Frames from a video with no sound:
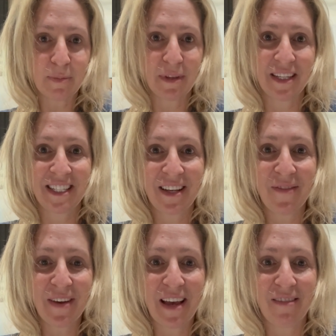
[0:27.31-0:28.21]
but the stuff
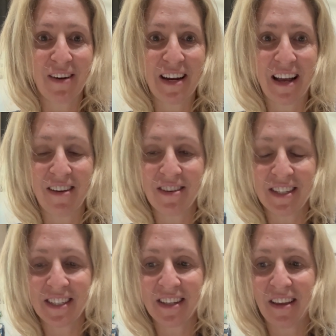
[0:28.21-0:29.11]
I have right now
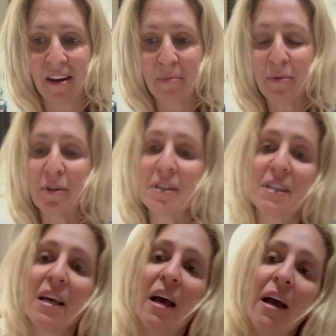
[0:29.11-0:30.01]
uses a lot of ports.